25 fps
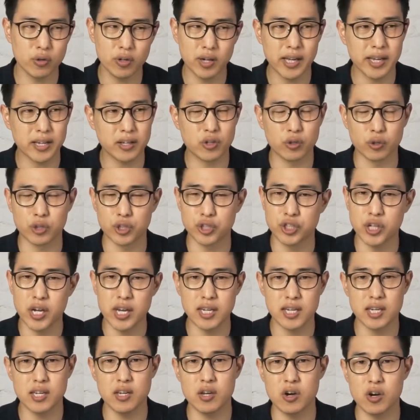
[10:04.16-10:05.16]
like you're
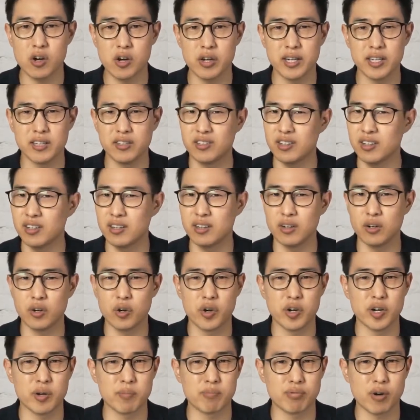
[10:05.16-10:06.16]
shaky on and you didn't
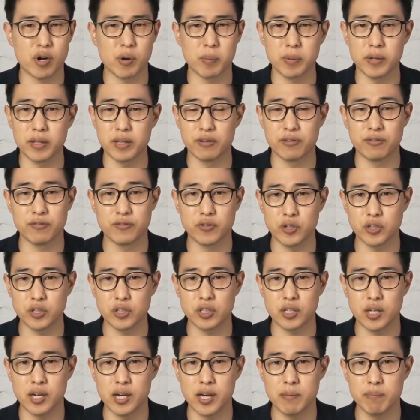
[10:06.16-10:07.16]
learn it properly the
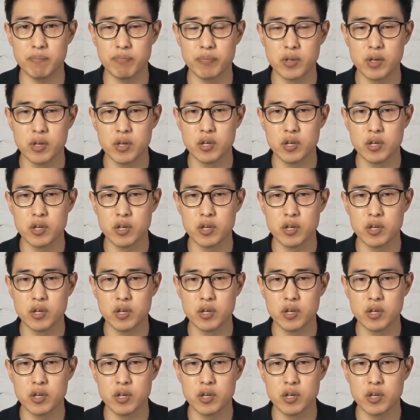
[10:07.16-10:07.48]
first time,